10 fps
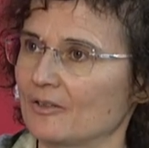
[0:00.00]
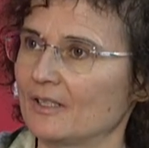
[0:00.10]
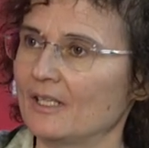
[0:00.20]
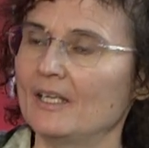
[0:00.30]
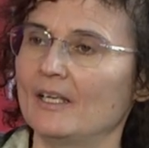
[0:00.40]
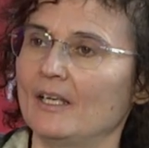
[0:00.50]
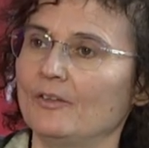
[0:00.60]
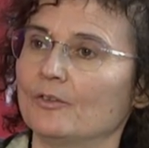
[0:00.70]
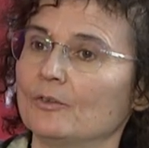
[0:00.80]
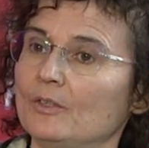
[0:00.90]
to
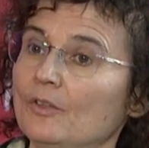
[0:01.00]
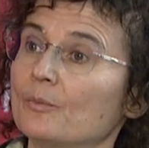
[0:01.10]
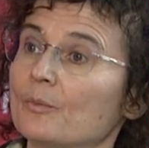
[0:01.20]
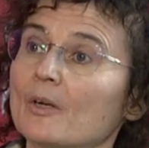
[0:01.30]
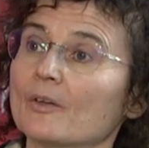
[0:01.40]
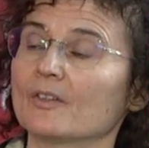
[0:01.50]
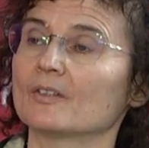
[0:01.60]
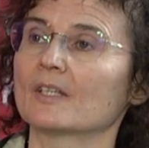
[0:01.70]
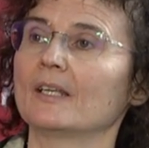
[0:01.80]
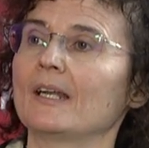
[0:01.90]
something
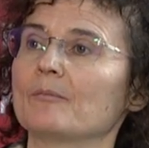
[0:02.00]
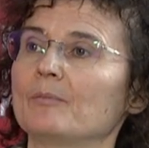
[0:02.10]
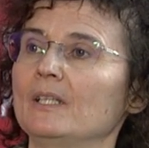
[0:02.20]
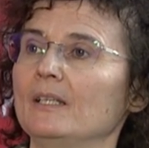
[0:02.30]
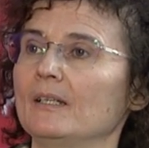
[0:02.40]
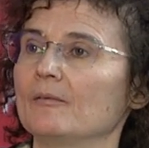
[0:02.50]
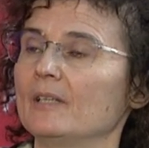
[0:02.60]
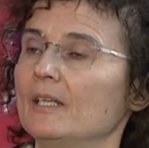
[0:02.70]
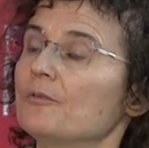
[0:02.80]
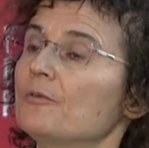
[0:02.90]
potentially even
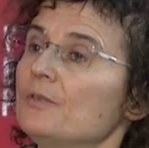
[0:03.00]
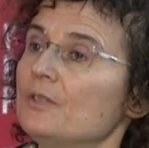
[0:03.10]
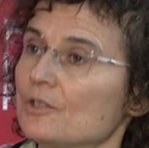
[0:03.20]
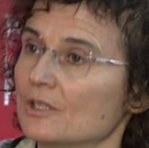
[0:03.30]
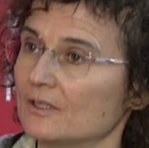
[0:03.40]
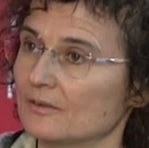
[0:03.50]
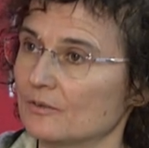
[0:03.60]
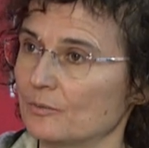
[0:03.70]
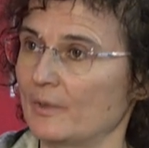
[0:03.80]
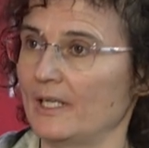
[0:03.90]
lethal. And so if
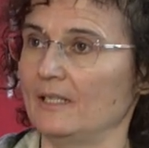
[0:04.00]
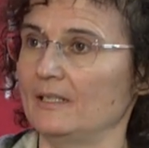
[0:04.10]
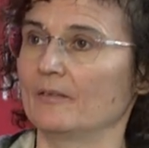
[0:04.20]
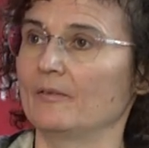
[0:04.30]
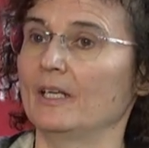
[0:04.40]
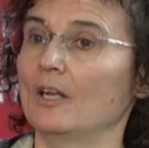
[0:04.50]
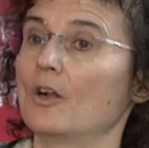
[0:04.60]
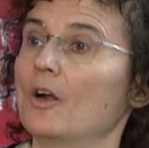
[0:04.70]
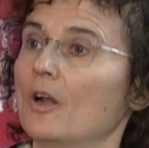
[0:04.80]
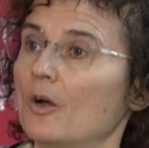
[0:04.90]
you think about it, there
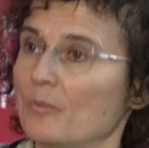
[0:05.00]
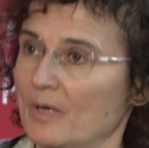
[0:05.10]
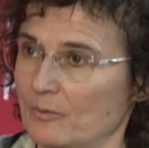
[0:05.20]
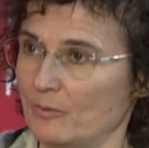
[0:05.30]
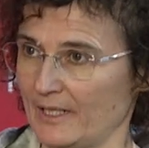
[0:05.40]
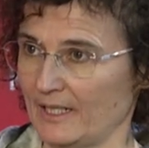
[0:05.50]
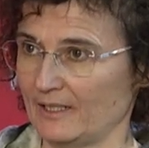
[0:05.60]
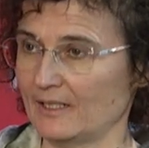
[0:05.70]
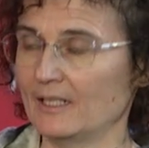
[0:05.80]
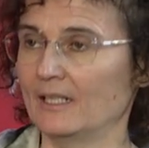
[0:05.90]
must be a very important
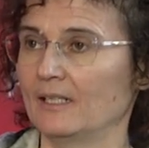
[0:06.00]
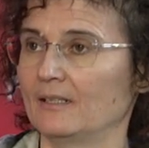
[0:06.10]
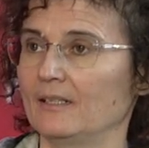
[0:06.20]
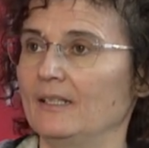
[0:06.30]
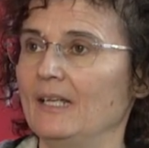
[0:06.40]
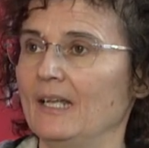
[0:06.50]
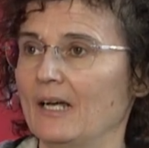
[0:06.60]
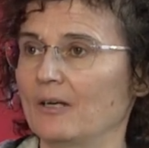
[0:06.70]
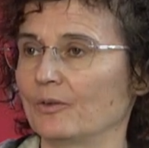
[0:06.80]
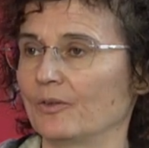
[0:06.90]
reason why
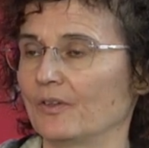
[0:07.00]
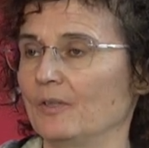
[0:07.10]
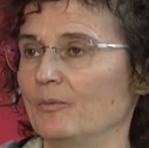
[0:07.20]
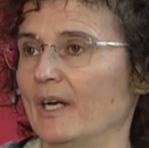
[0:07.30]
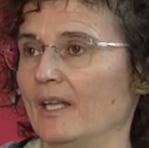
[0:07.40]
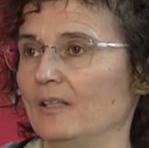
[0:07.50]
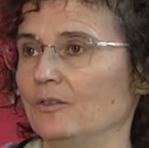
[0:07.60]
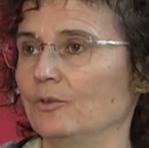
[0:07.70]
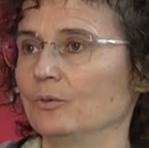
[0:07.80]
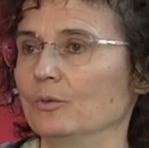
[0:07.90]
we still
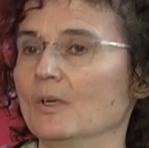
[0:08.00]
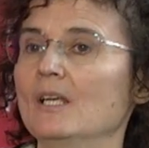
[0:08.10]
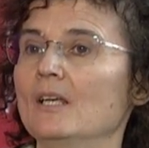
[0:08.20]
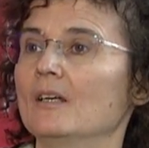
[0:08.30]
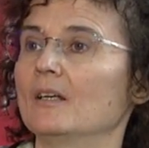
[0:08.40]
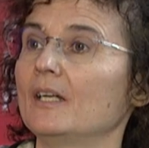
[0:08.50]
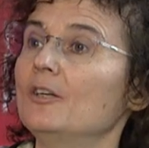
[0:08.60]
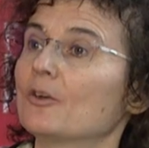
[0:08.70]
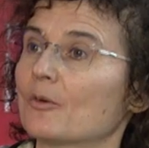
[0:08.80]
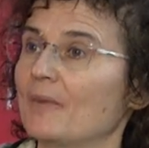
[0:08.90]
do
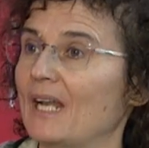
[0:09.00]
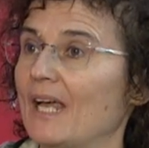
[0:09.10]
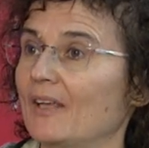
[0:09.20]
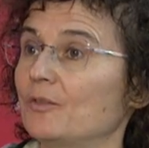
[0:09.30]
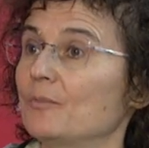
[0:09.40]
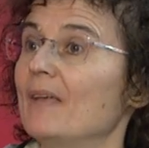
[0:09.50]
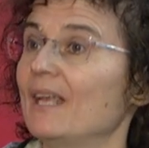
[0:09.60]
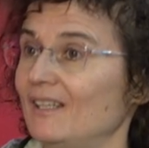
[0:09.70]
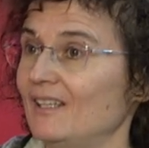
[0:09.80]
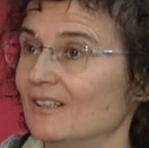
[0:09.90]
sleep and we
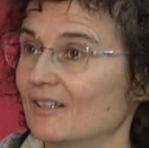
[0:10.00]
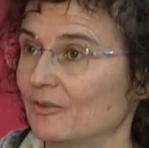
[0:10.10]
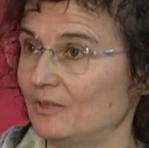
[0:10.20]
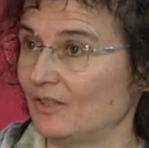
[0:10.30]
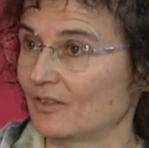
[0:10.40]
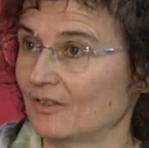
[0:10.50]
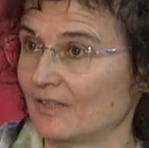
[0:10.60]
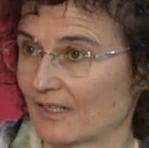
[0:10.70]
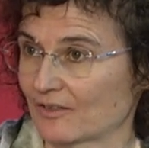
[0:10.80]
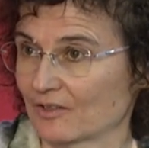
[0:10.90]
do it for such a
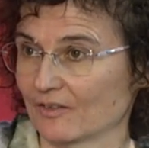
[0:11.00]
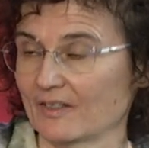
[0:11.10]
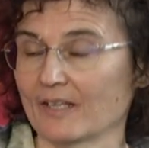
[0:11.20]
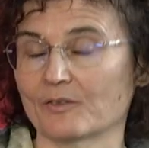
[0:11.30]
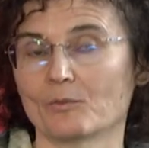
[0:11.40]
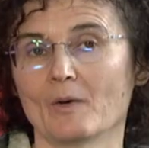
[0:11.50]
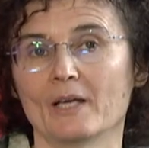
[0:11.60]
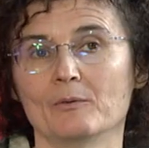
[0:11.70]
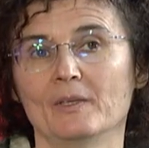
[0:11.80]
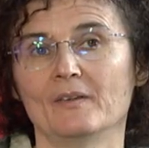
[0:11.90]
long time. And we
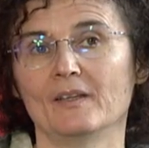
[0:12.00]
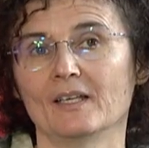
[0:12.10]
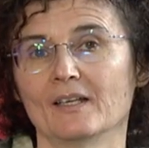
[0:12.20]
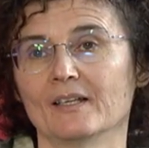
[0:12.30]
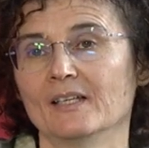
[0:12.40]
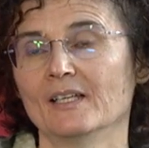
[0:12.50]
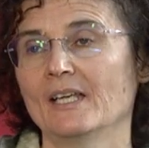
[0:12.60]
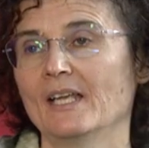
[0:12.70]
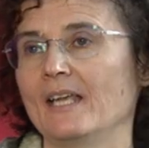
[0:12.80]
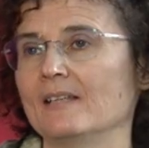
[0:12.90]
think that's the reason.
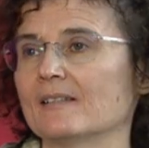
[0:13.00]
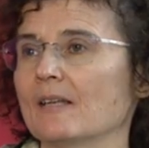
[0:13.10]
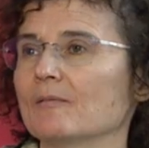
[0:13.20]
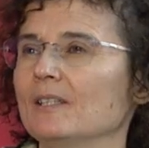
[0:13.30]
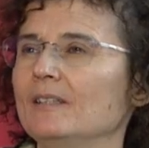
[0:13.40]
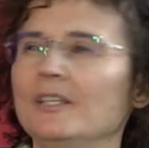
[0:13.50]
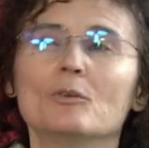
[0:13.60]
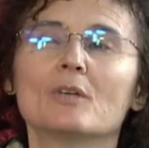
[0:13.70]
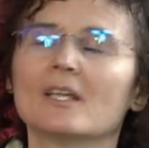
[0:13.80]
And the reason is because